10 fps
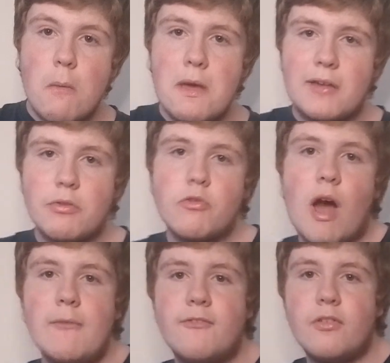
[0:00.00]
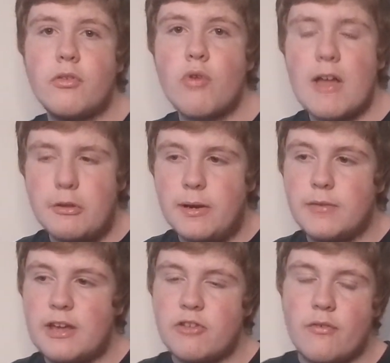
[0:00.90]
Comment, like, and subscribe to
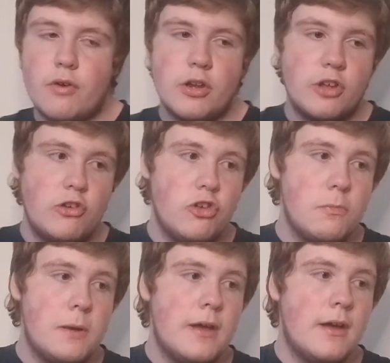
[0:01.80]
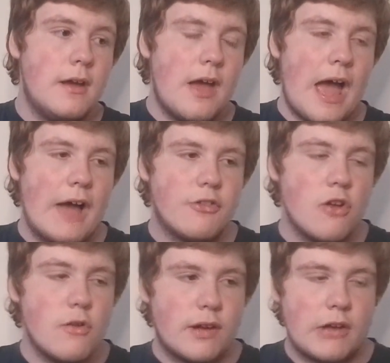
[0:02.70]
LelandDJF on YouTube,
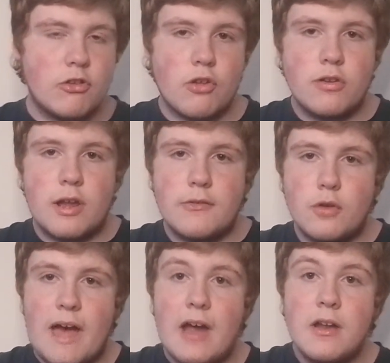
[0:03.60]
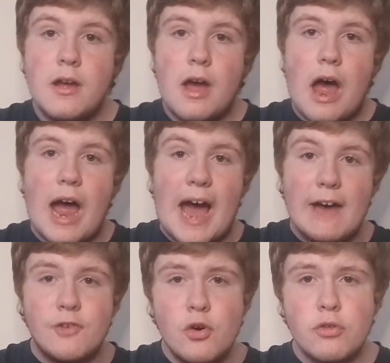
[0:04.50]
turn notifications on, and all that. I
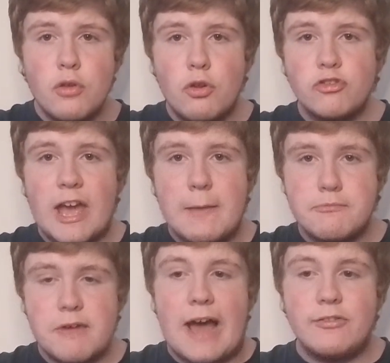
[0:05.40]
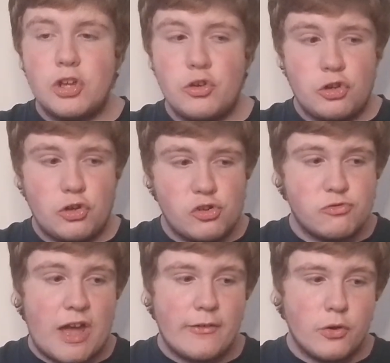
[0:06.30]
have also launched a brand new
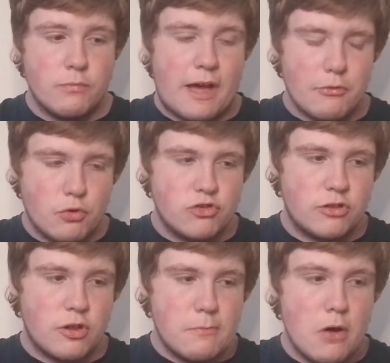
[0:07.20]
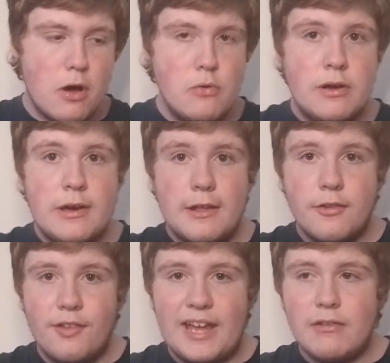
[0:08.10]
YouTube channel that's launching tomorrow,
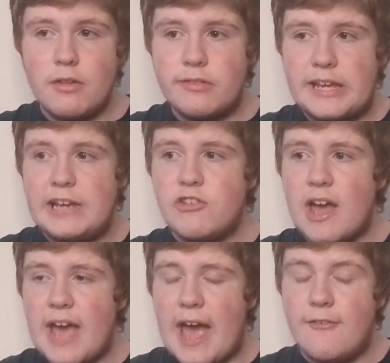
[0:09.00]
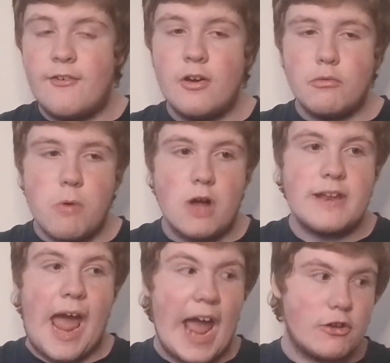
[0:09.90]
LelandDJF
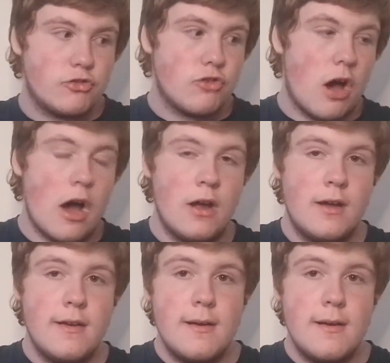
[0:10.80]
1 Extra.